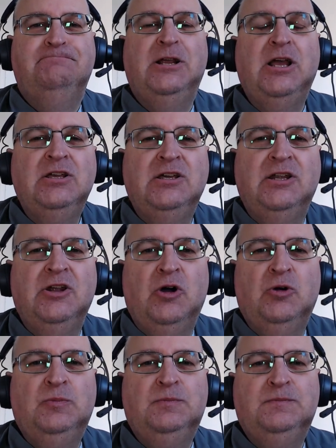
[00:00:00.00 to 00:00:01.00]
You
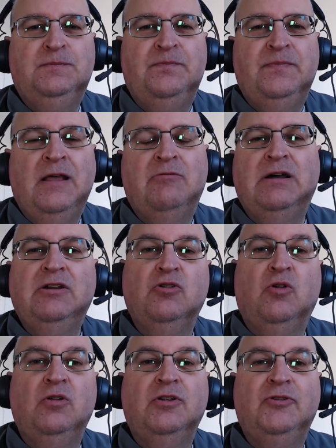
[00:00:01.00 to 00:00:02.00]
know. Why not
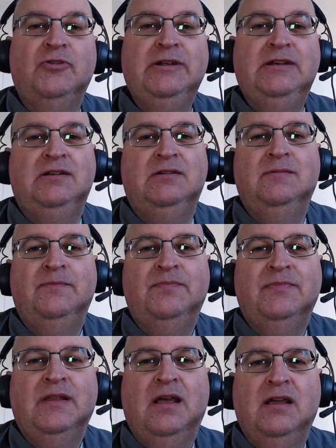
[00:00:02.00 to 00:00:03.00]
all three?
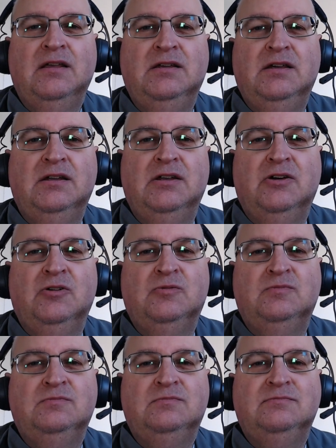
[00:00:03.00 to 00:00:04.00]
You know.
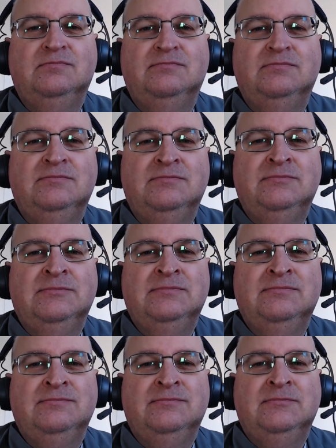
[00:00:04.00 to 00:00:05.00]

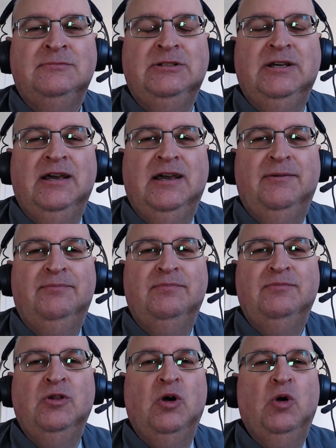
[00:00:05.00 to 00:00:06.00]
Yeah,
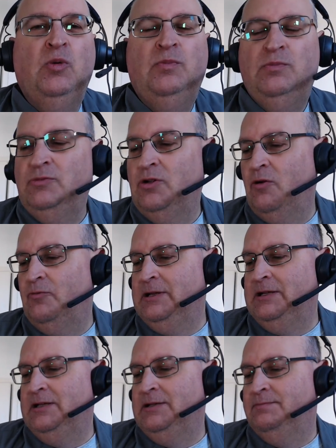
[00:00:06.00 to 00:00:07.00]
no, not
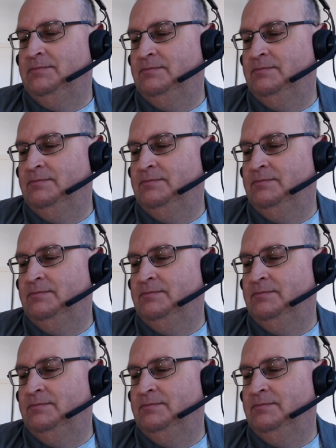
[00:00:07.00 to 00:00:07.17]
really.